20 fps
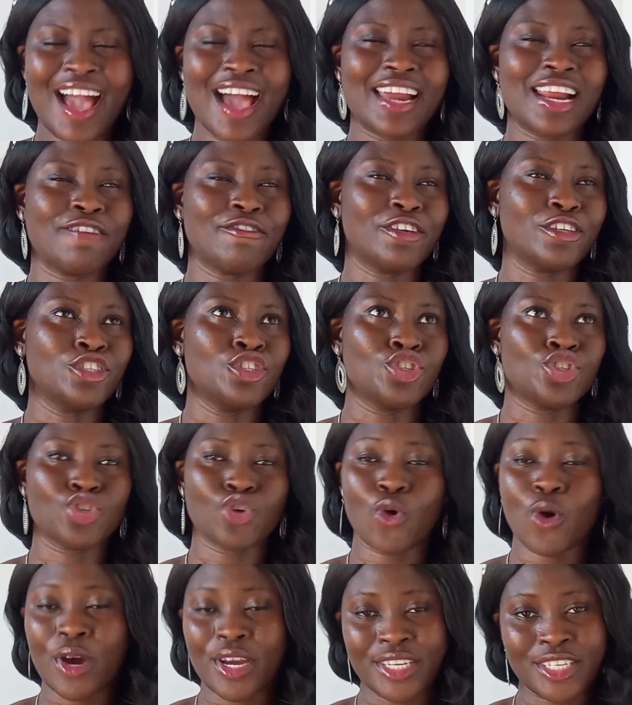and I've
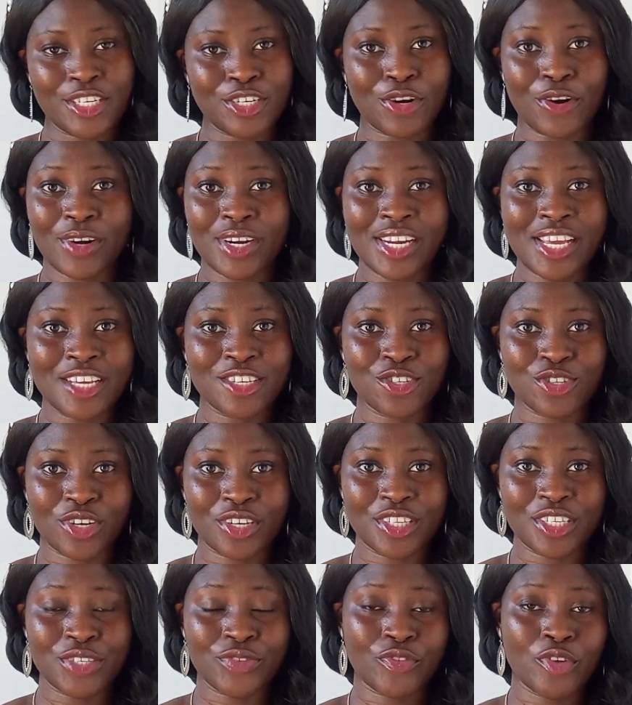enjoyed, thoroughly
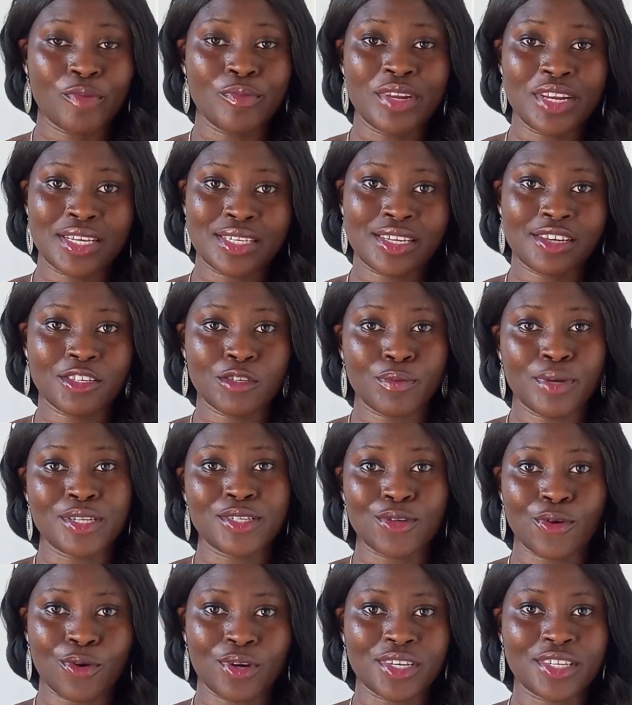enjoyed these few minutes I
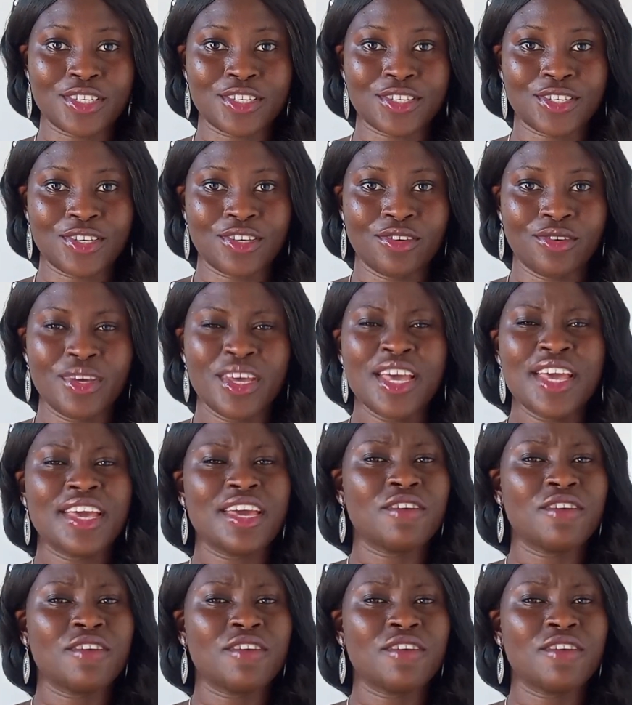spent talking to you.